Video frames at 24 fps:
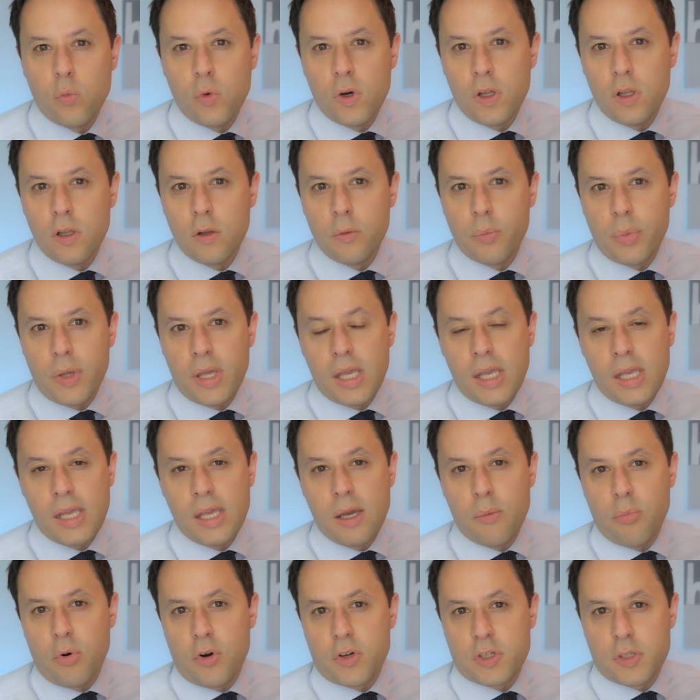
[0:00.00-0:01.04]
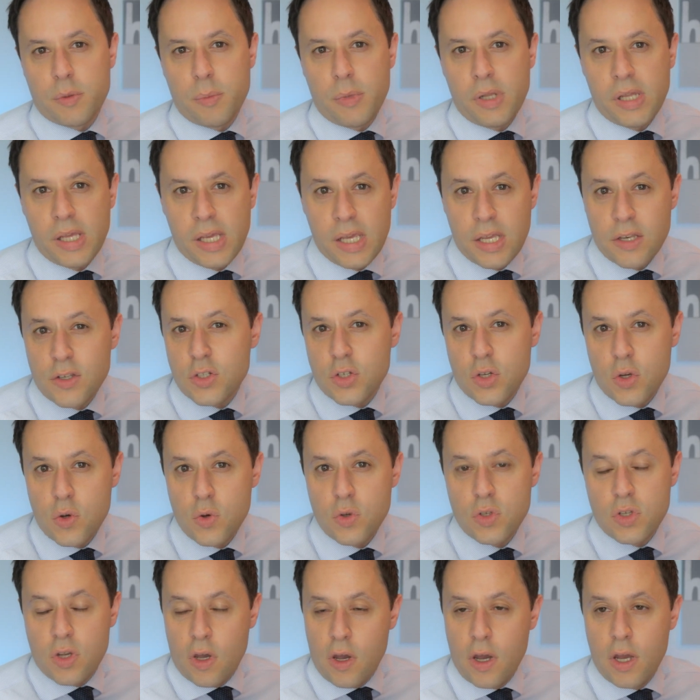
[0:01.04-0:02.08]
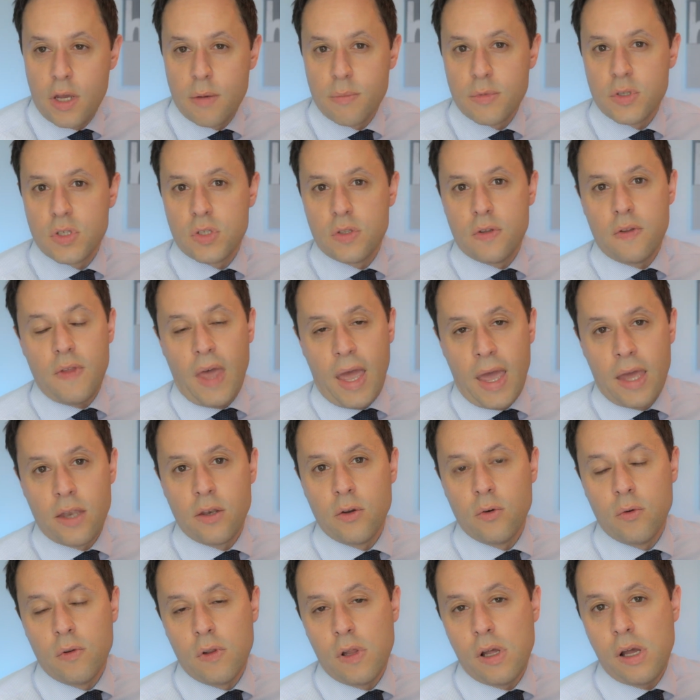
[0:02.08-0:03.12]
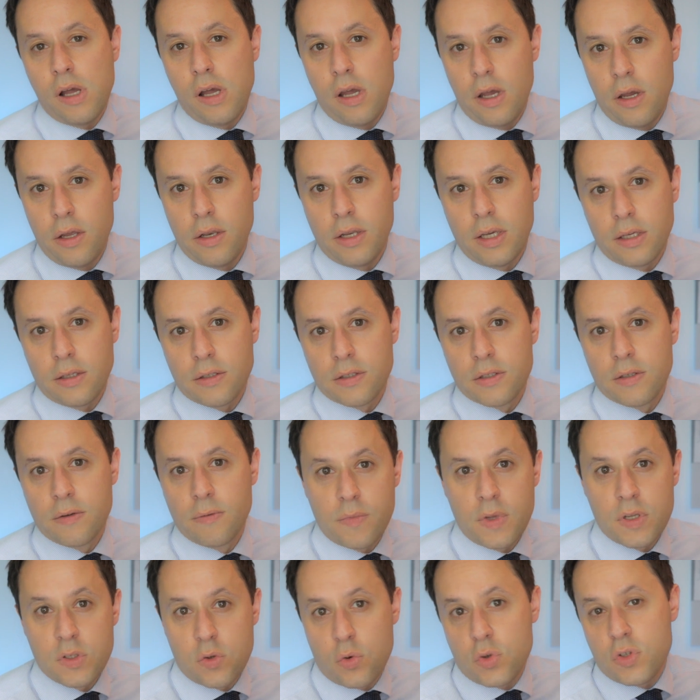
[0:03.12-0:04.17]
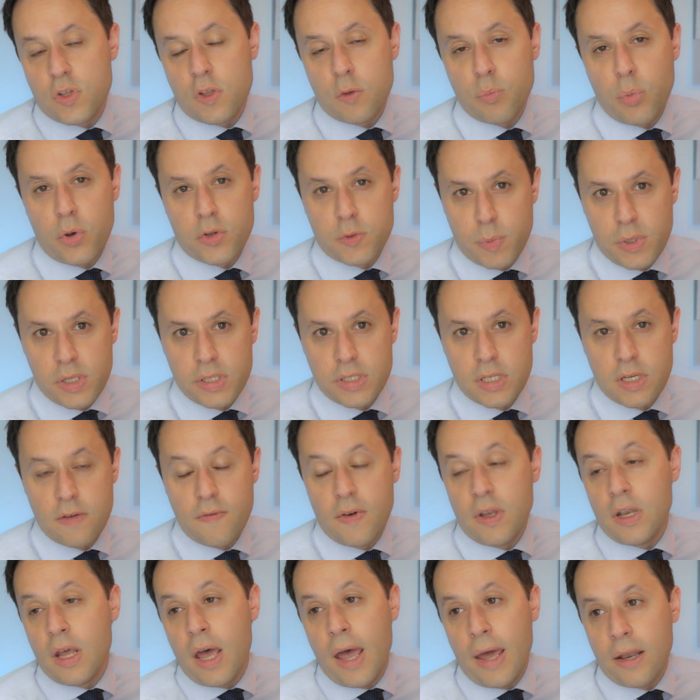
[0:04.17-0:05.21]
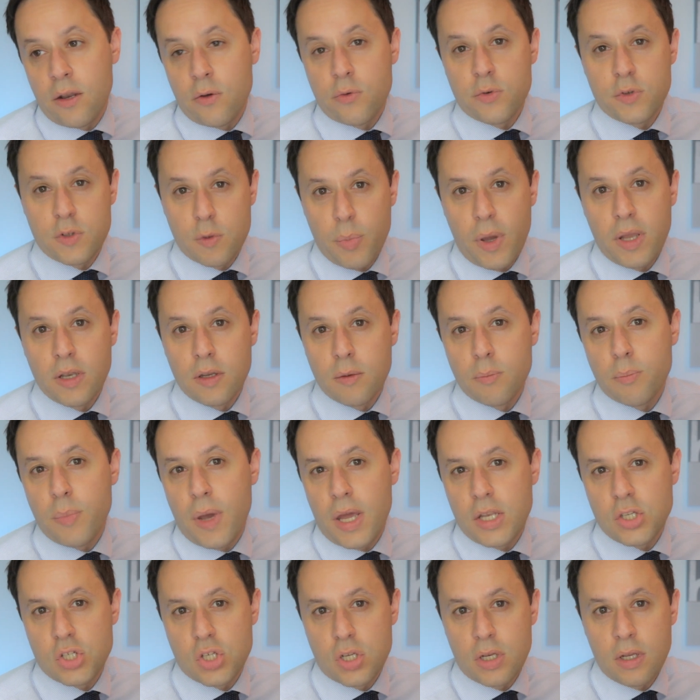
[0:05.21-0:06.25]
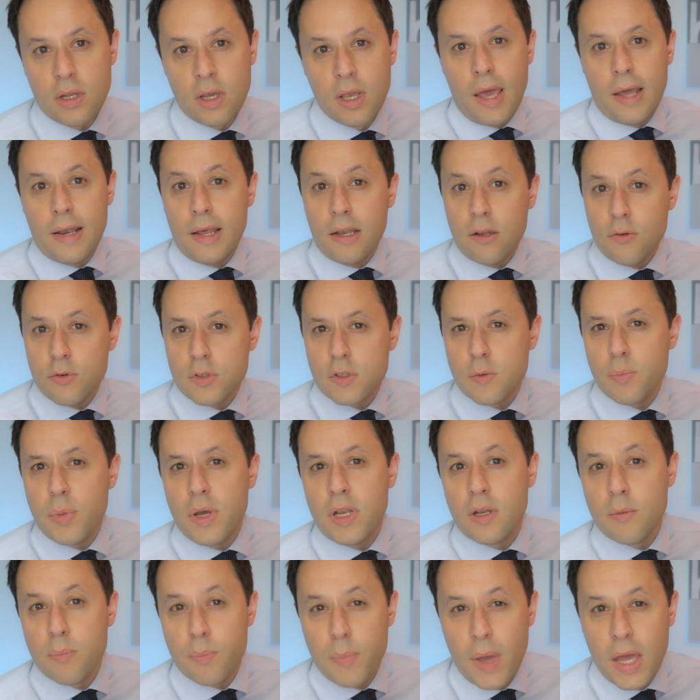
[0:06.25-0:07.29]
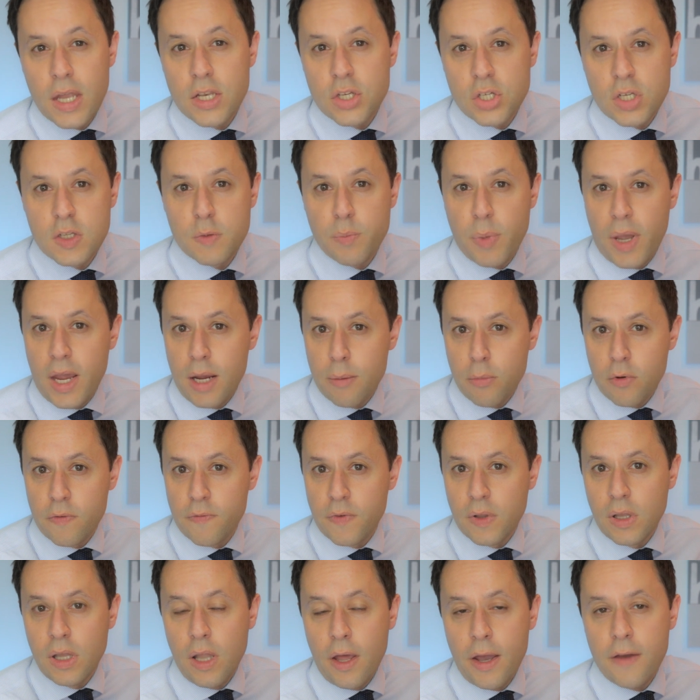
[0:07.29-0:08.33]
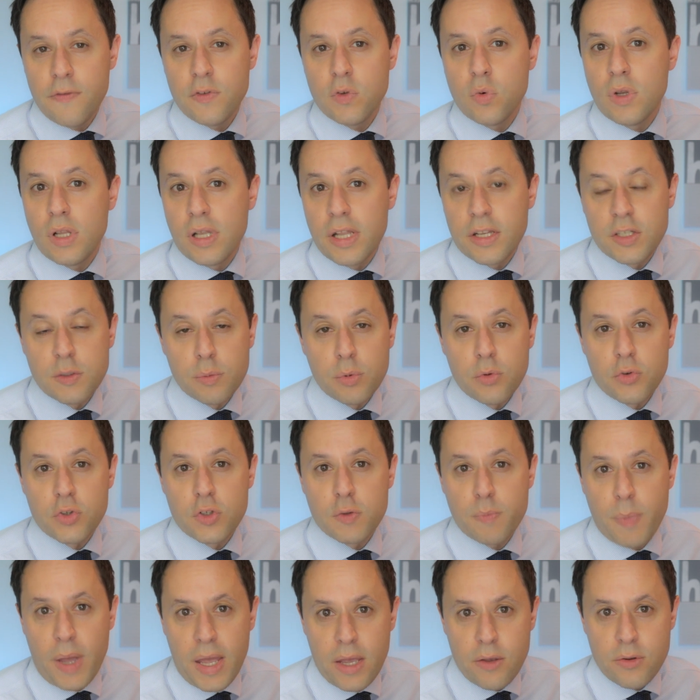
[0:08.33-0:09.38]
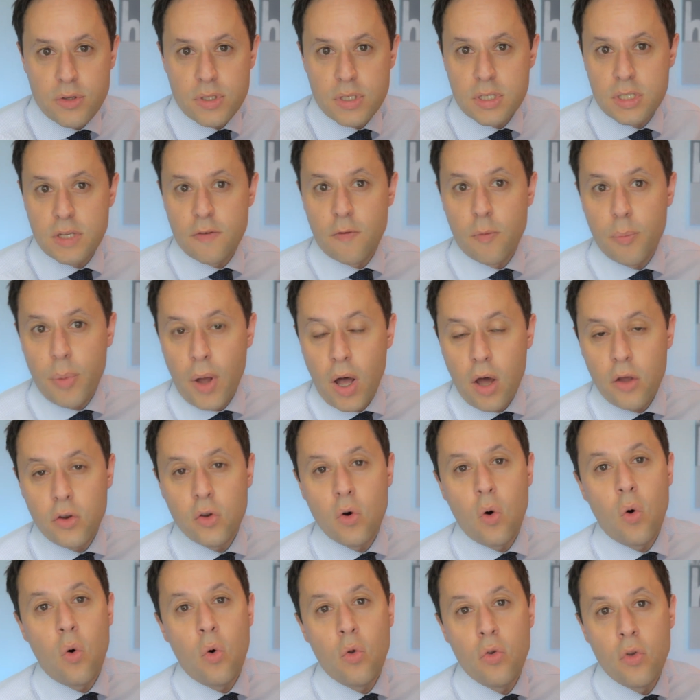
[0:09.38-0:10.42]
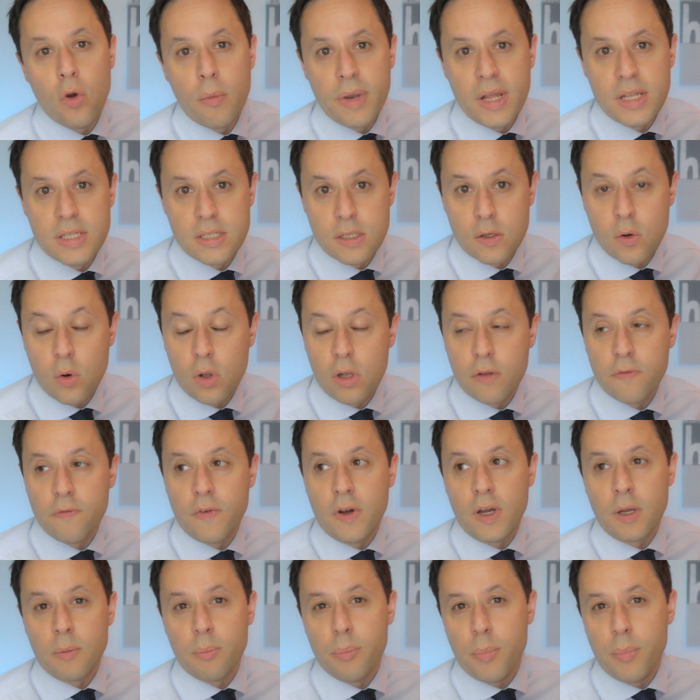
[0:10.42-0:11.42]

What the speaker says: will be approximately 2 times annual earnings. There's also the possibility of an adult's dependent pension. An adult's dependent pension is payable for life to an eligible spouse, civil partner, or nominated qualifying